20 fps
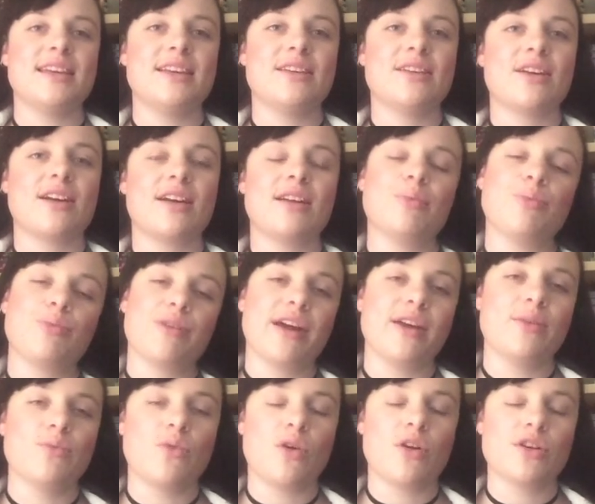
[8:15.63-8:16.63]
you know, kind of
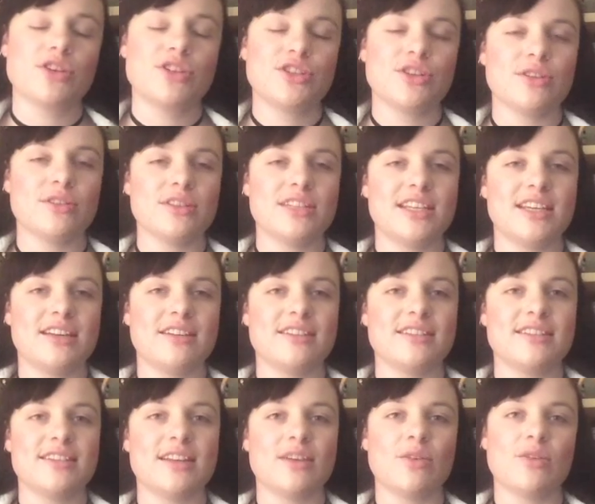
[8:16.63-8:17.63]
brainwashed Altair
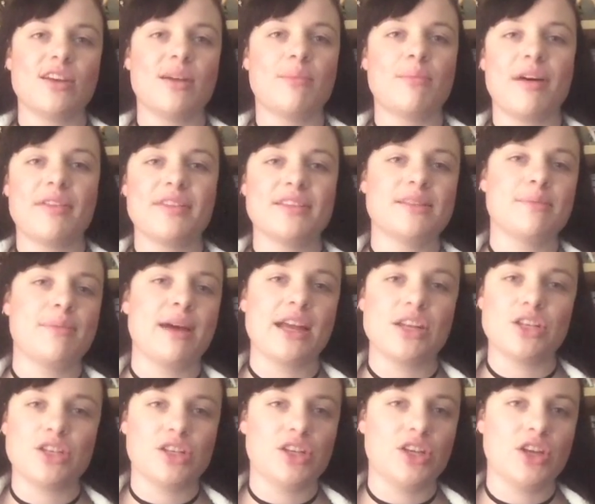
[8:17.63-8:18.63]
and said, "Oh, your mother's
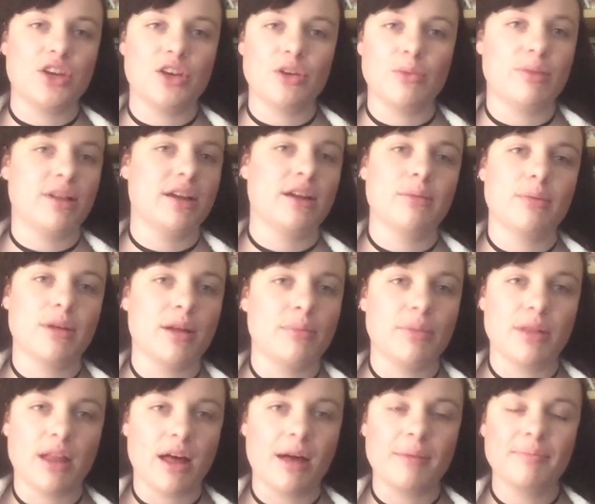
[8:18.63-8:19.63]
abandoned you," blah blah blah
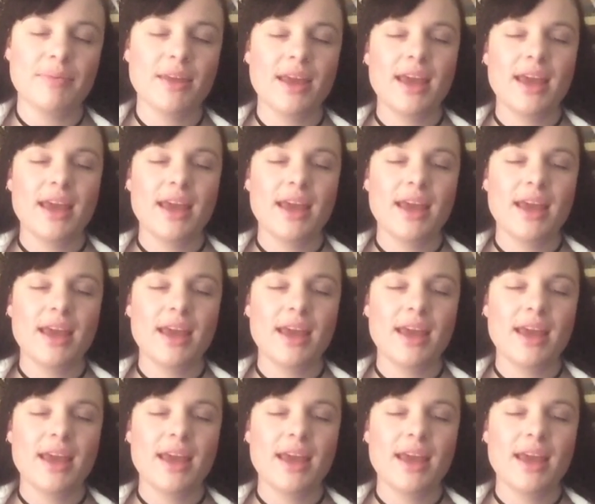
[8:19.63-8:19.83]
blah.